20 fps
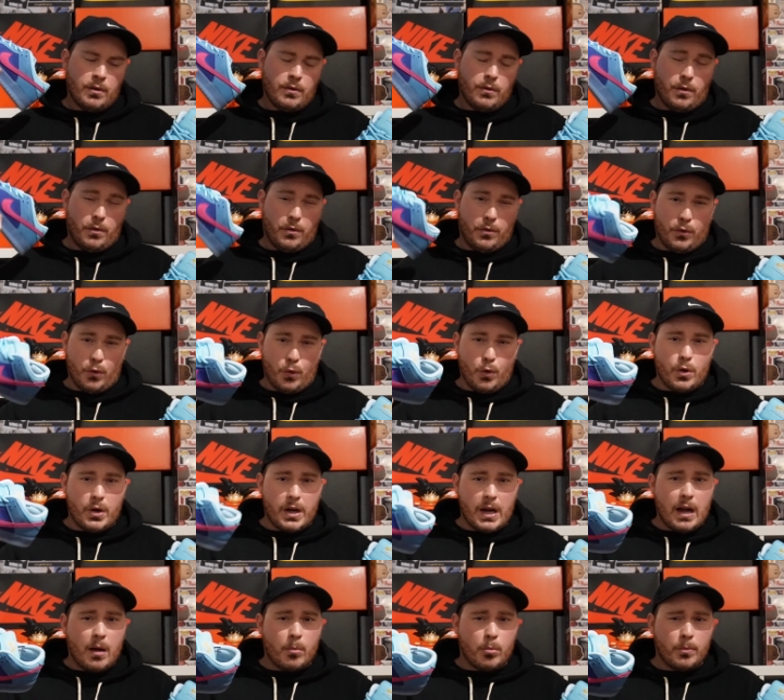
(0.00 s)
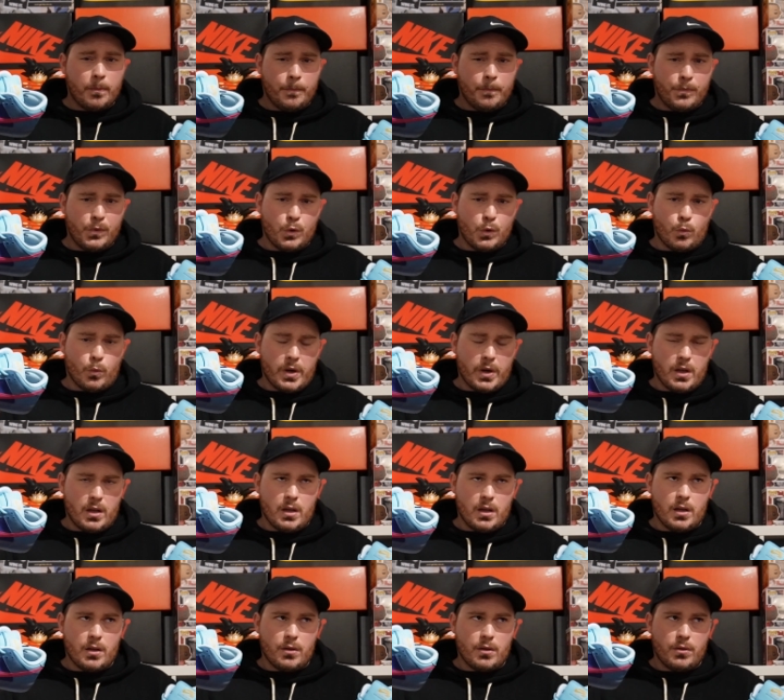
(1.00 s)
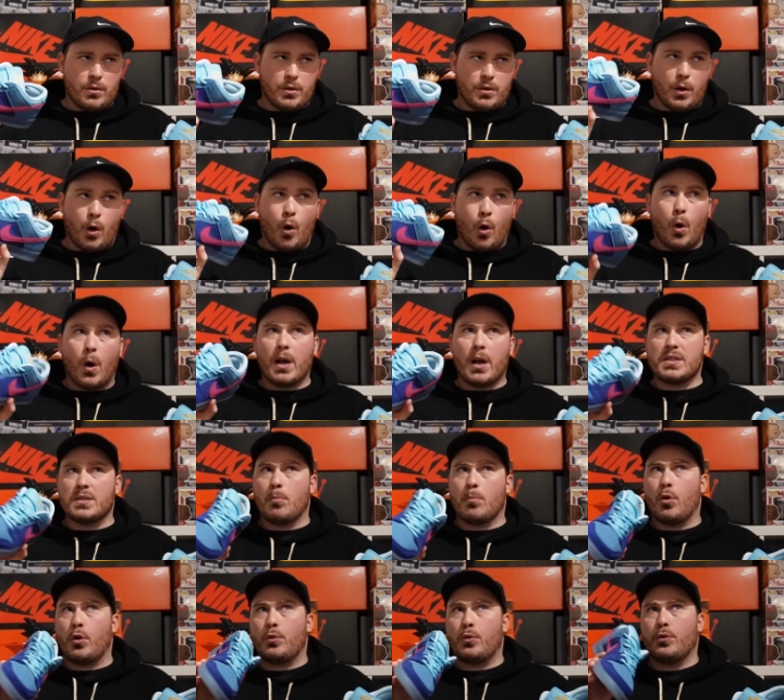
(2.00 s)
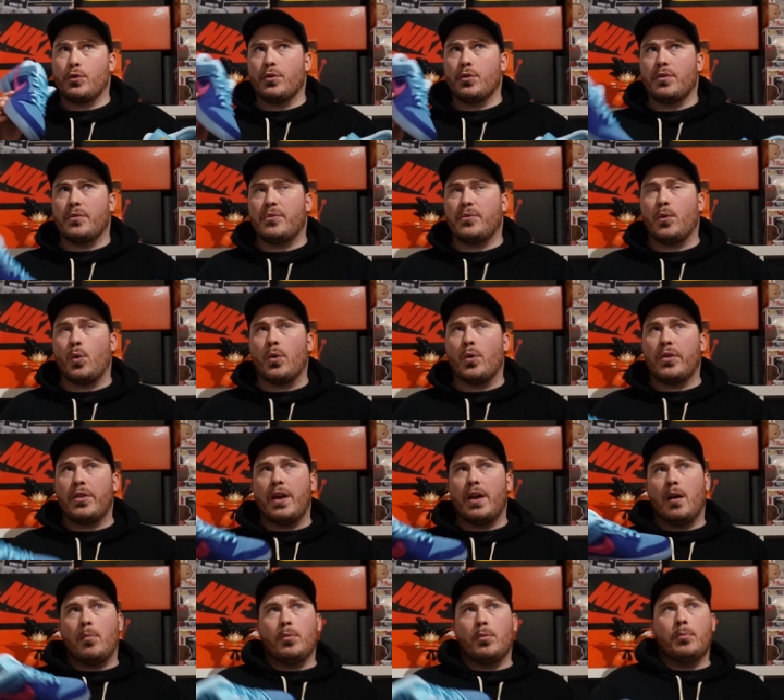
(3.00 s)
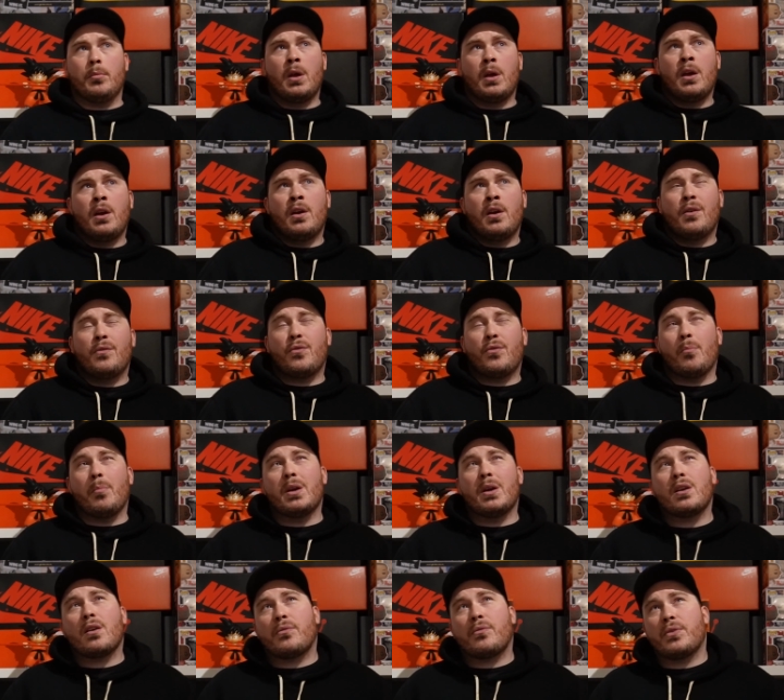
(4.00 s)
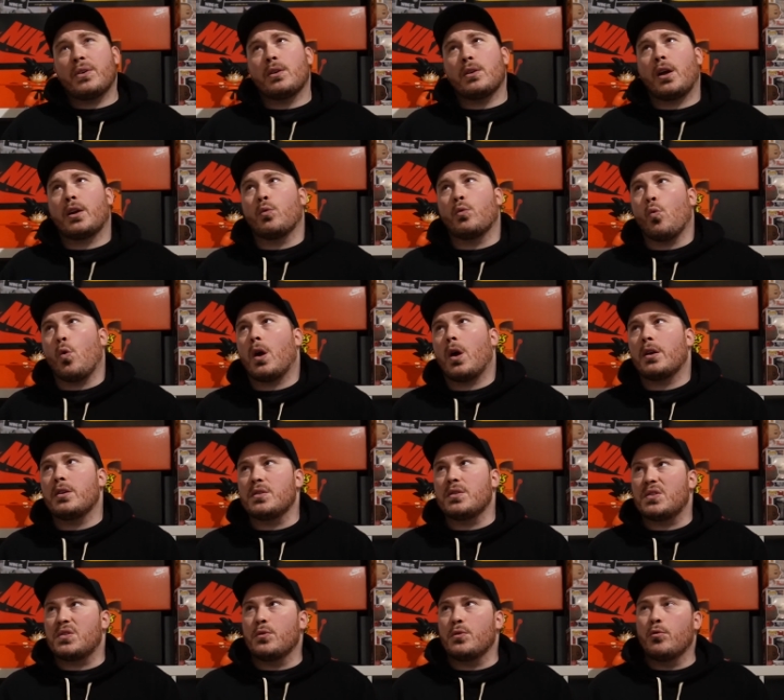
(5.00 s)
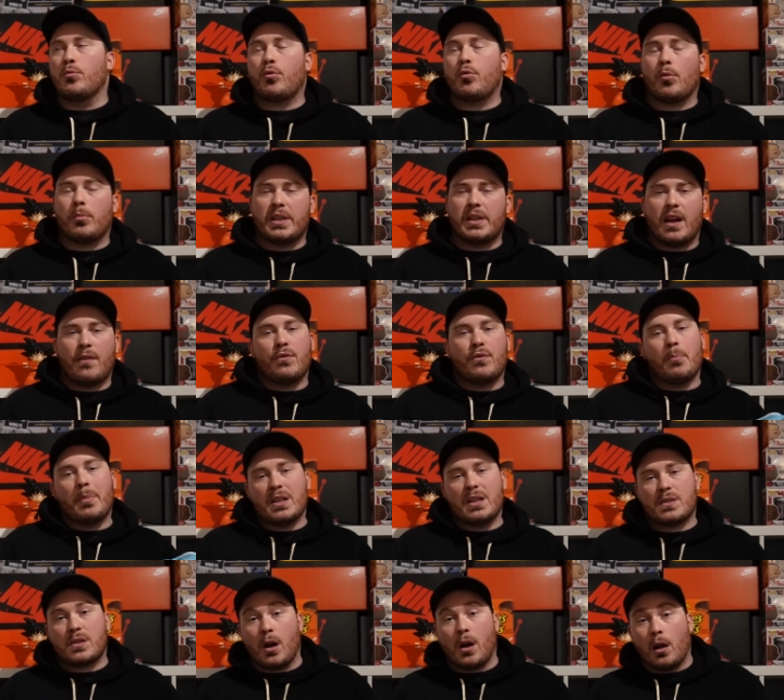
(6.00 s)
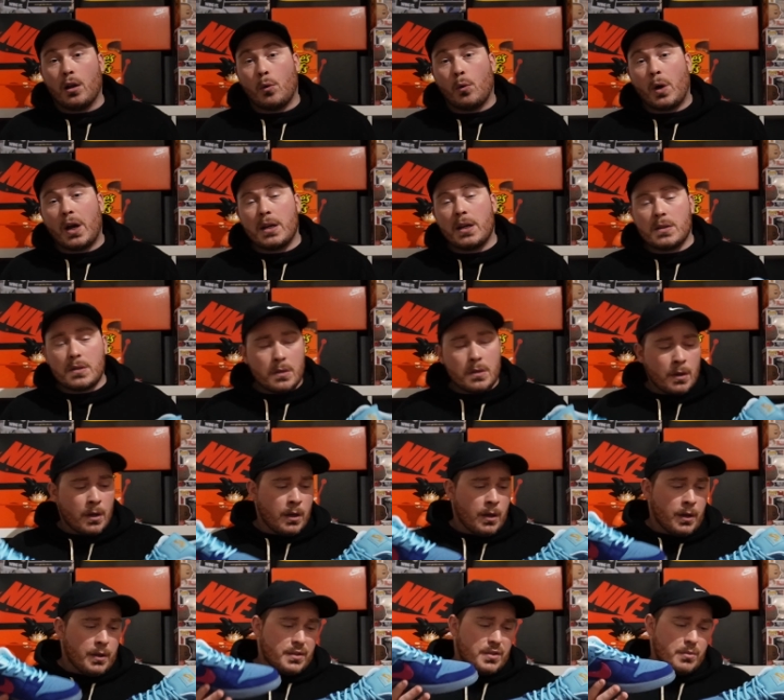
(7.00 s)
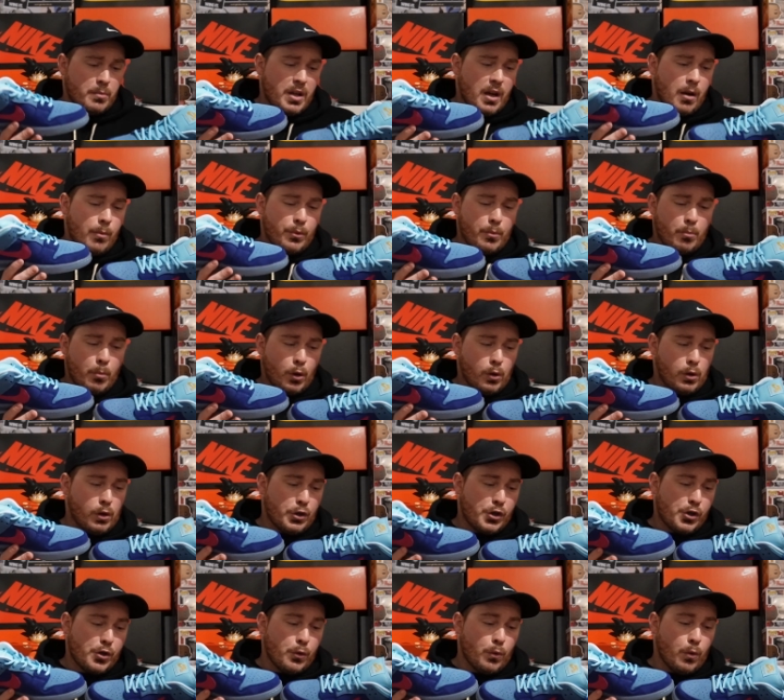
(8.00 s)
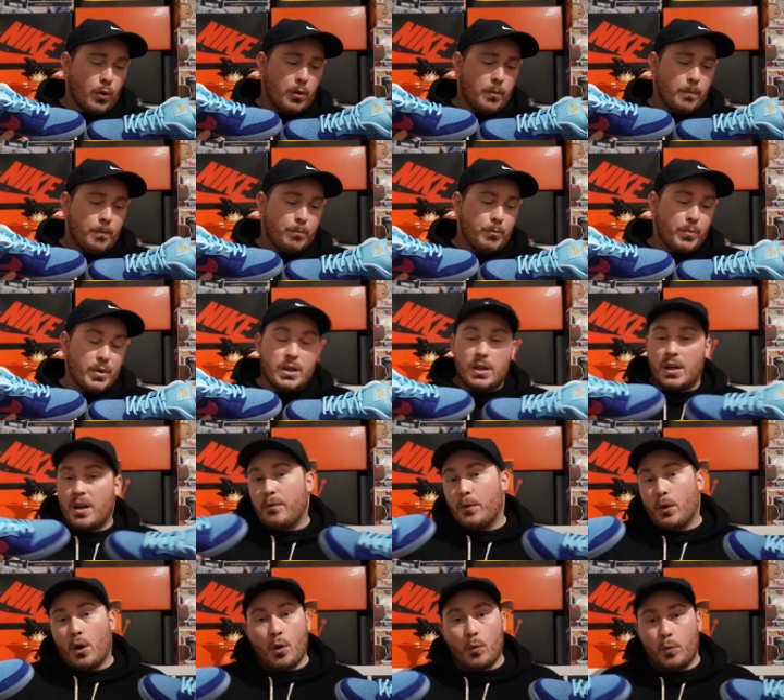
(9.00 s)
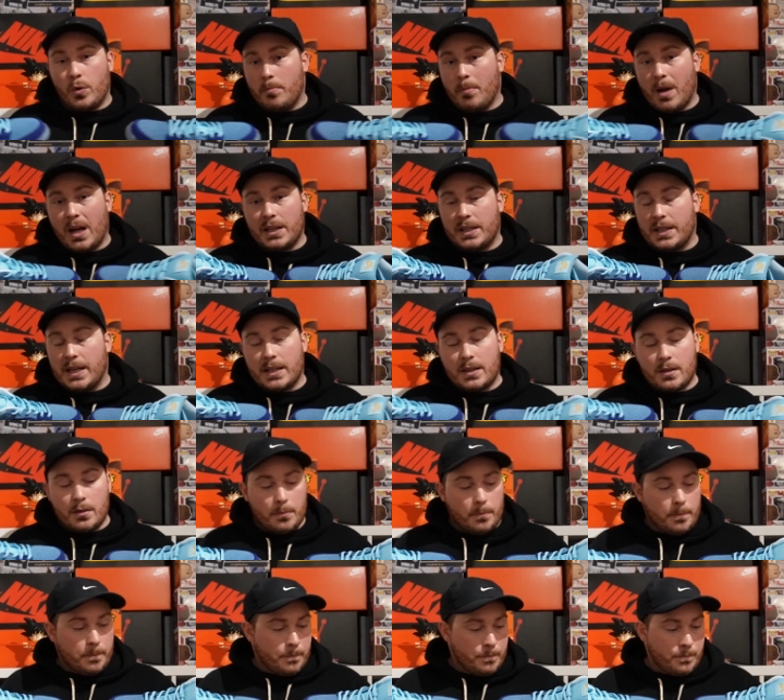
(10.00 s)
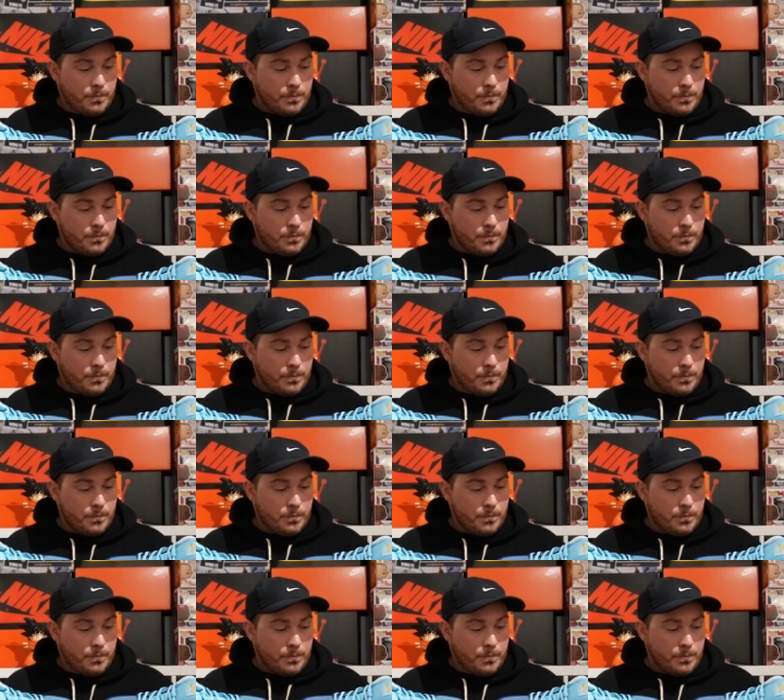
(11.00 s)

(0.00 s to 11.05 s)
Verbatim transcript: the third album, where the highs are modeled on the fourth album. For me, I feel like 1 and 2 probably have the best colorways to be able to model a shoe on, but you never know, we may get them.